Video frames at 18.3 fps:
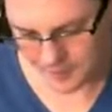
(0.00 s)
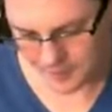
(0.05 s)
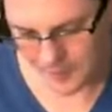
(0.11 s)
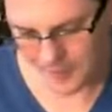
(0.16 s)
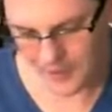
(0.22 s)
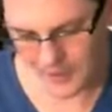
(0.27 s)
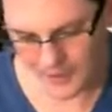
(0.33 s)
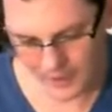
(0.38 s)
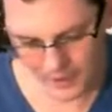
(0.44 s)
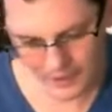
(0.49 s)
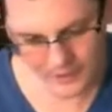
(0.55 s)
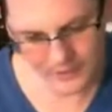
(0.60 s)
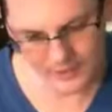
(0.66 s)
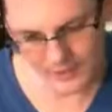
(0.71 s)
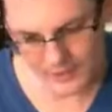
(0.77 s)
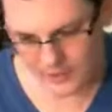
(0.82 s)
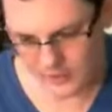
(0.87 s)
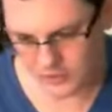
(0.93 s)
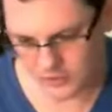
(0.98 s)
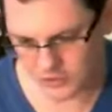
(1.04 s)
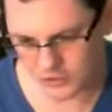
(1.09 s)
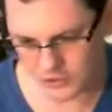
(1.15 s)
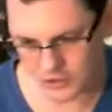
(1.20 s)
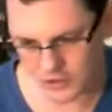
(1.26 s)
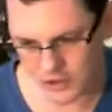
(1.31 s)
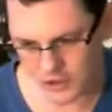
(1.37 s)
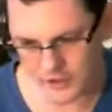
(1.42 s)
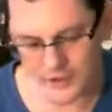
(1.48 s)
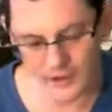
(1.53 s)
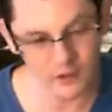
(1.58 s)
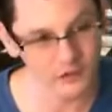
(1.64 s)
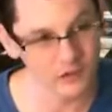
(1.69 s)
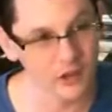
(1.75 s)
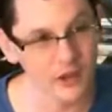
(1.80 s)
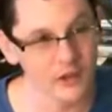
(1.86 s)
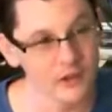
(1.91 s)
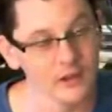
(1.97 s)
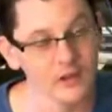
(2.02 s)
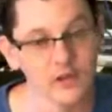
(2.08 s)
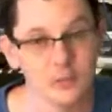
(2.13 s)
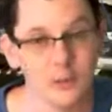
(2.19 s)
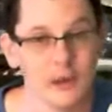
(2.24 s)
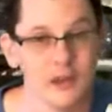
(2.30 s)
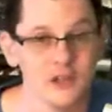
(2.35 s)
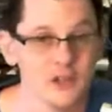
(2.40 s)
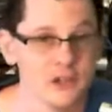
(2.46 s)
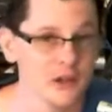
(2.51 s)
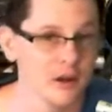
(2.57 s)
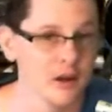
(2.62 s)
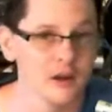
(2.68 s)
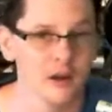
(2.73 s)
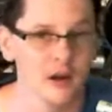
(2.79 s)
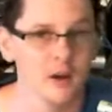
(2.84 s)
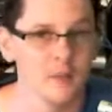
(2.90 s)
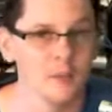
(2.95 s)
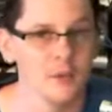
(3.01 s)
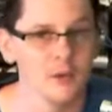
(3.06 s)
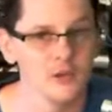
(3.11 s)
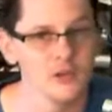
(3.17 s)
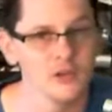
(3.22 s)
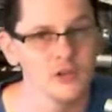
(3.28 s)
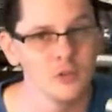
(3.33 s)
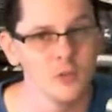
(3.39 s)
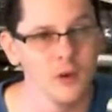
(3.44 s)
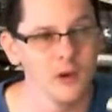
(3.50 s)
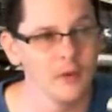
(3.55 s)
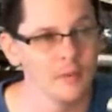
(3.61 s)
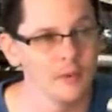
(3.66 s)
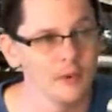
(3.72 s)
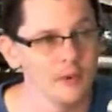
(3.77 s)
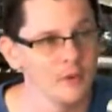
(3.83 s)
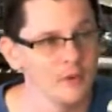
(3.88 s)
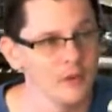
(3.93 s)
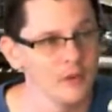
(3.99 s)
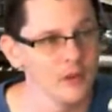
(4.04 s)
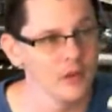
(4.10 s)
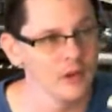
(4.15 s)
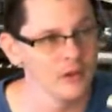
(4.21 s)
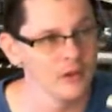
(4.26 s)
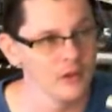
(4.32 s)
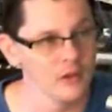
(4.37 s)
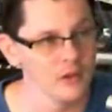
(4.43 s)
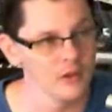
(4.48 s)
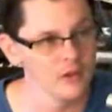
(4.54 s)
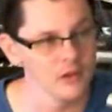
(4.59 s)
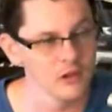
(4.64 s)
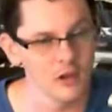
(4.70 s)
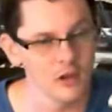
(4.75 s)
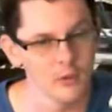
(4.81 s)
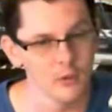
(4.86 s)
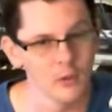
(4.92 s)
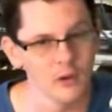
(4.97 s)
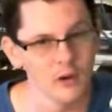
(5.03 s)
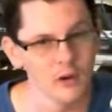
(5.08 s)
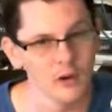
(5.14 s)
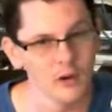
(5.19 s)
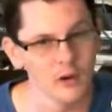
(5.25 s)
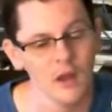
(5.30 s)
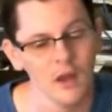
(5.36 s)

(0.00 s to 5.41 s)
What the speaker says: And yeah, just check out sonicexpansion.com, which is where I've been doing a lot of sound design work.